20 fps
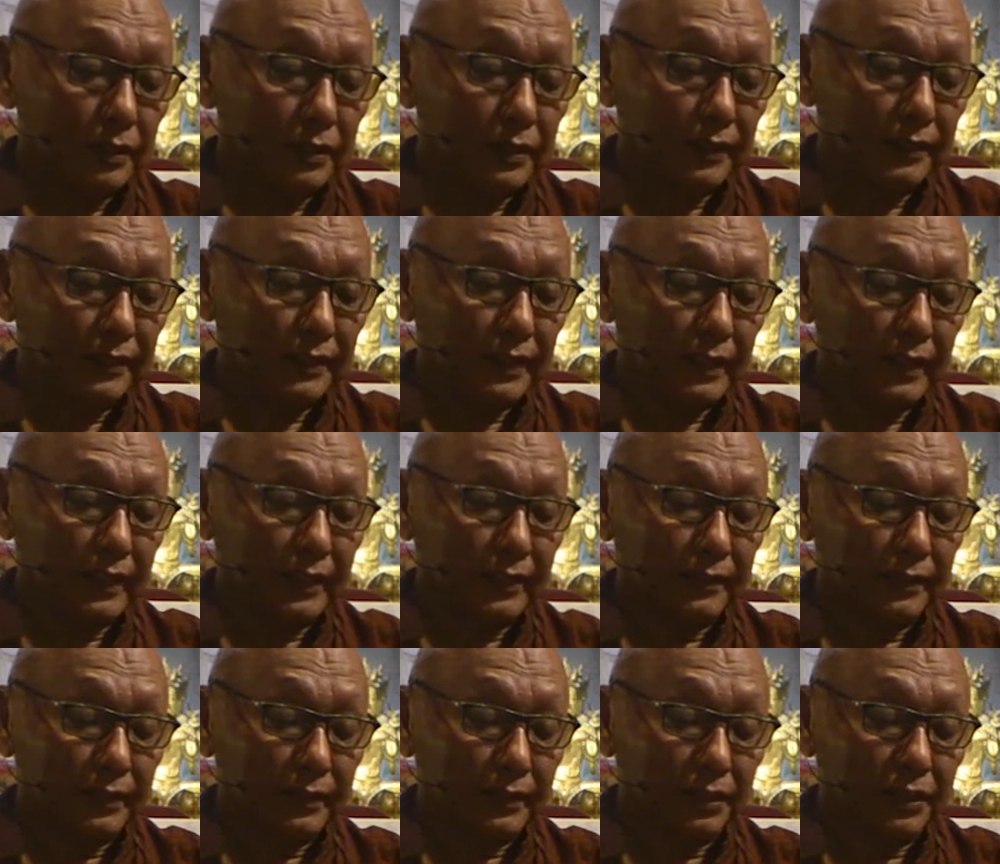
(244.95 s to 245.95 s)
Just
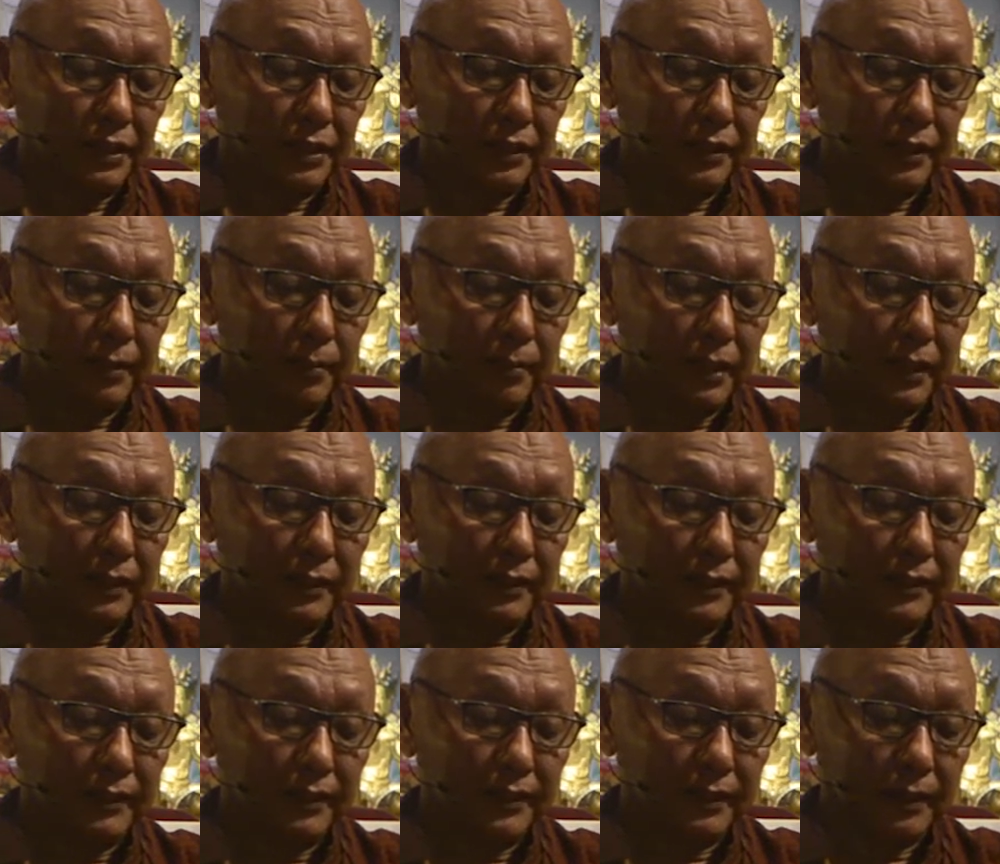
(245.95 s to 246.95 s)
as in the
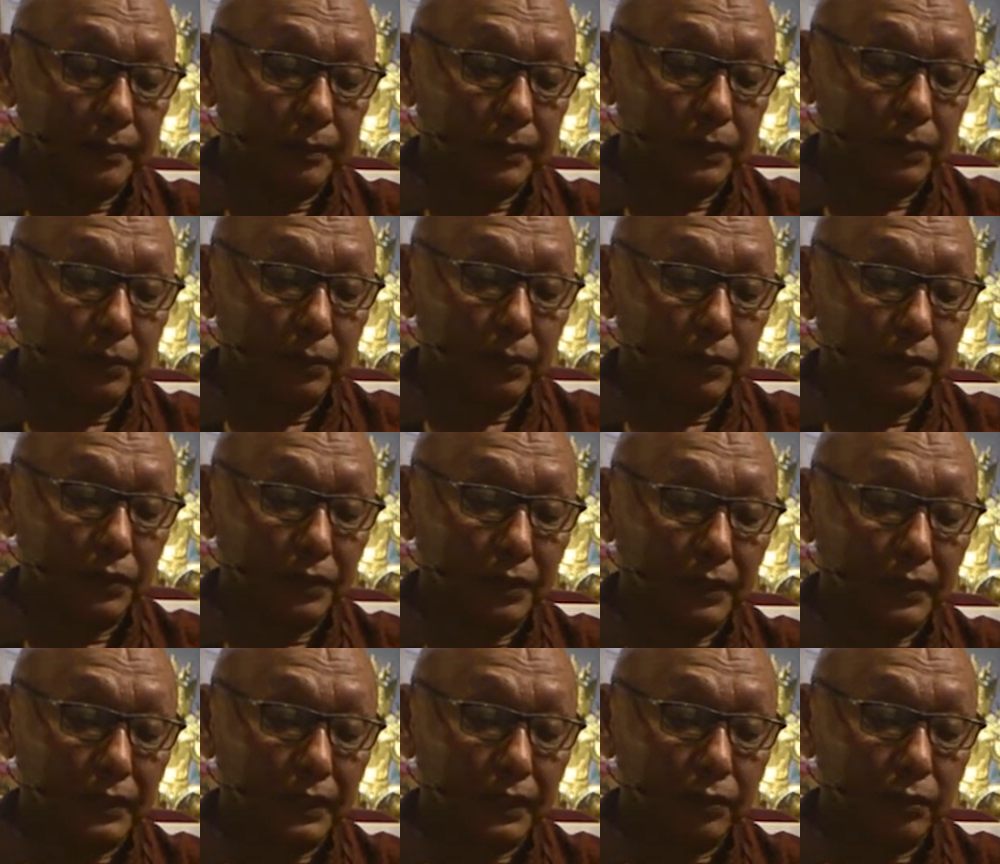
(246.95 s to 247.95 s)
Chittamatra system,
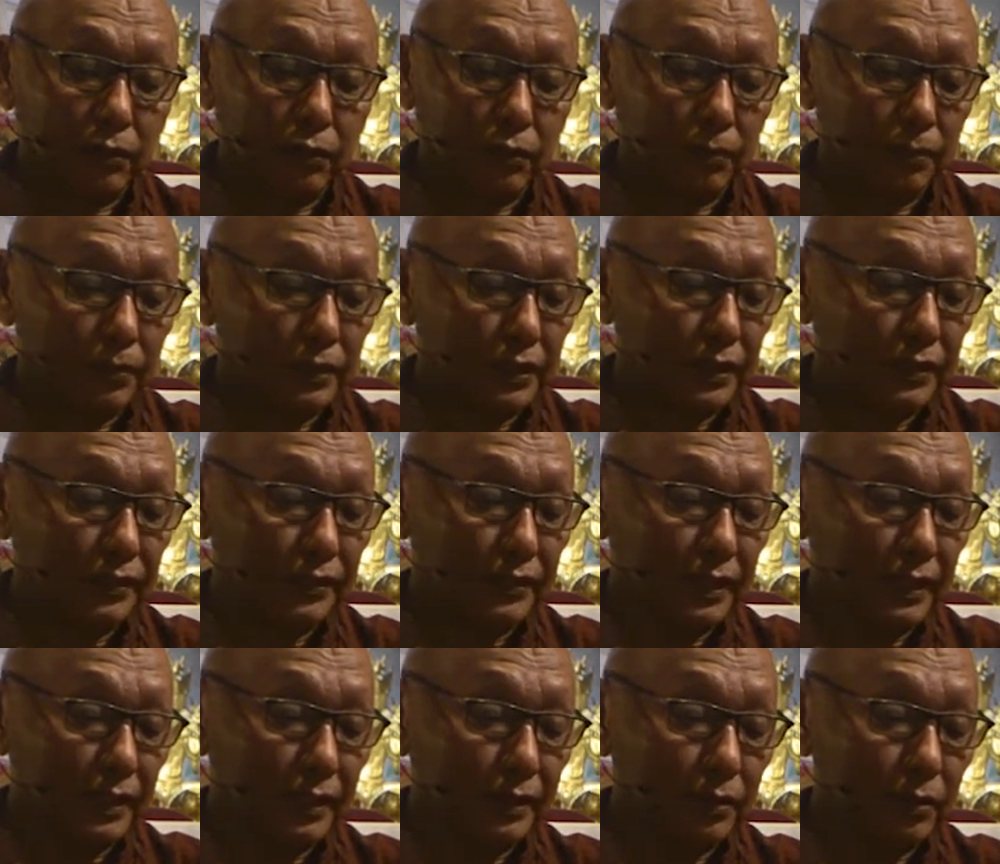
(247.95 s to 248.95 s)
illusion like objects
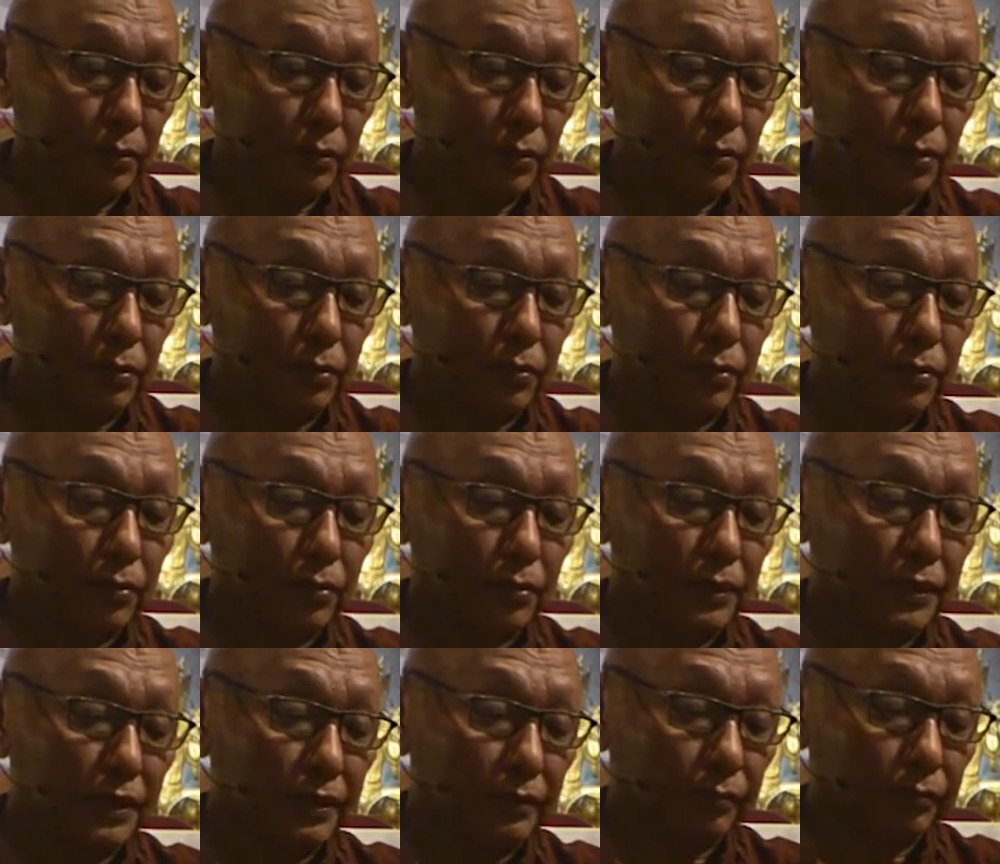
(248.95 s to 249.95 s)
are not
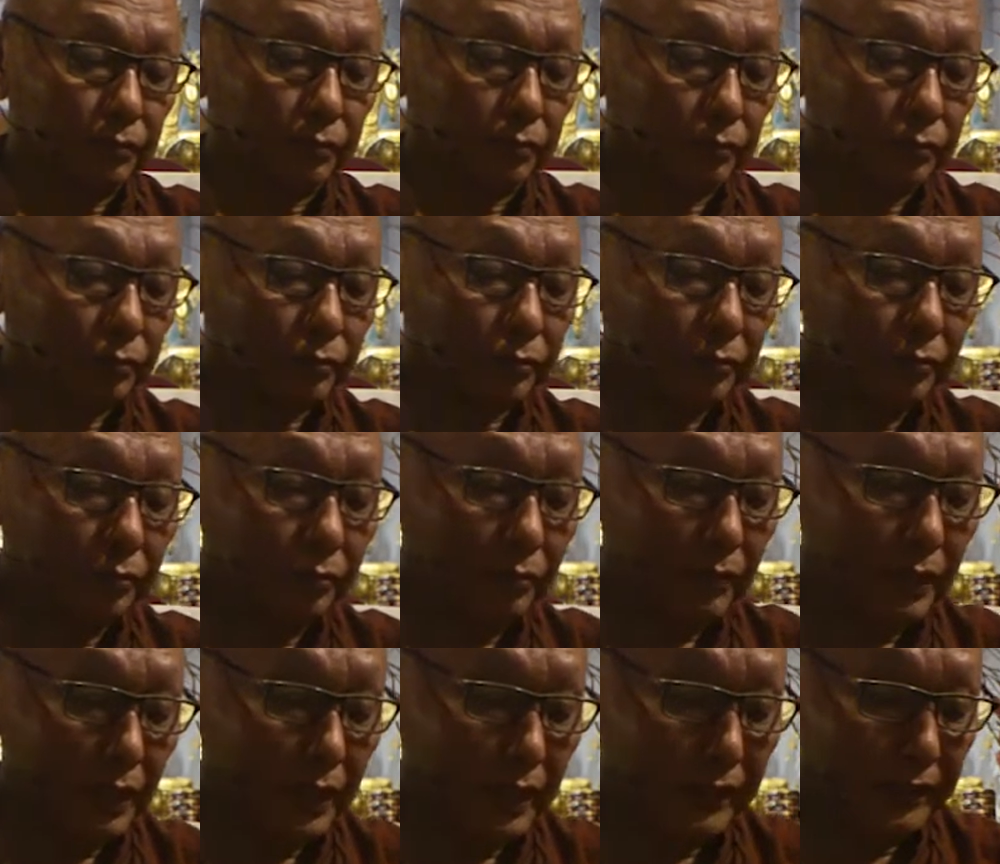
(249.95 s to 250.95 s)
truly
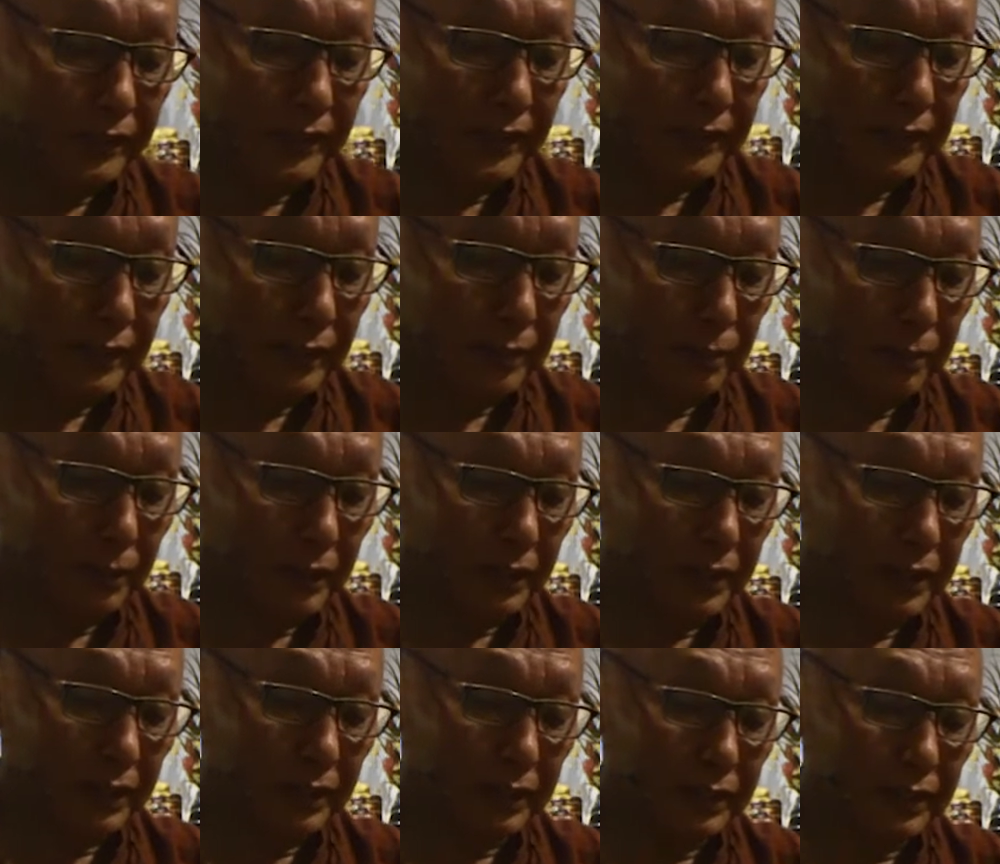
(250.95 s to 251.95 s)
existent but
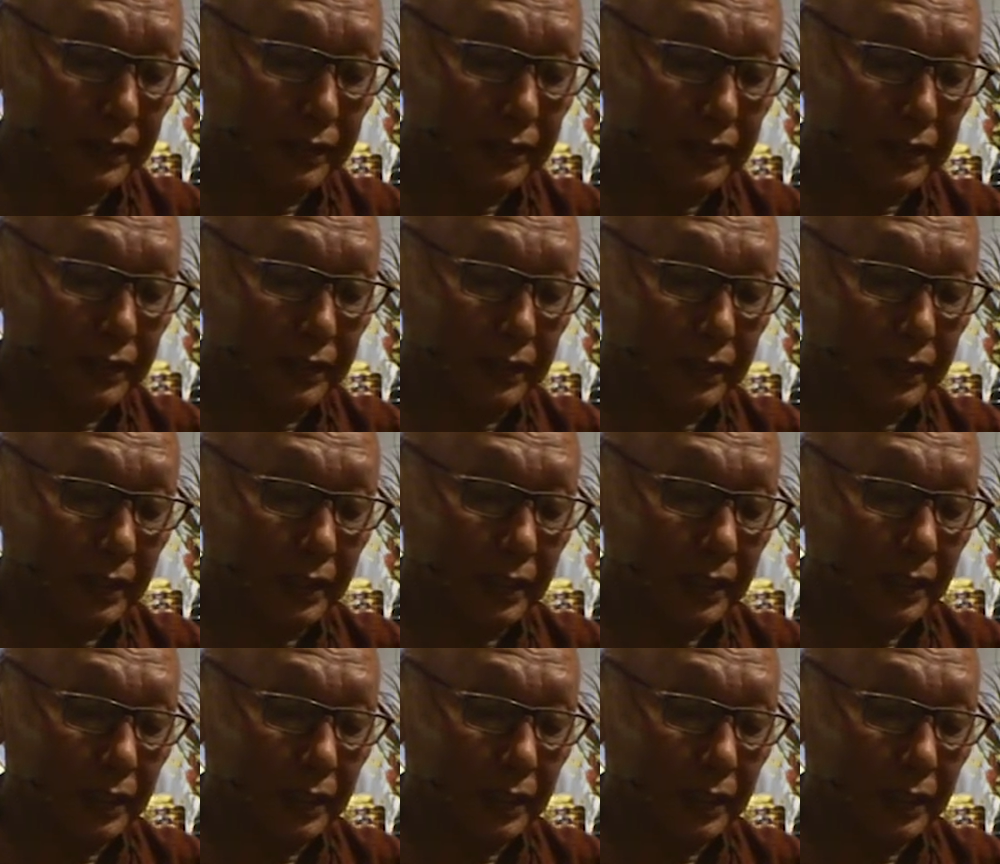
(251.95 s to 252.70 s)
can still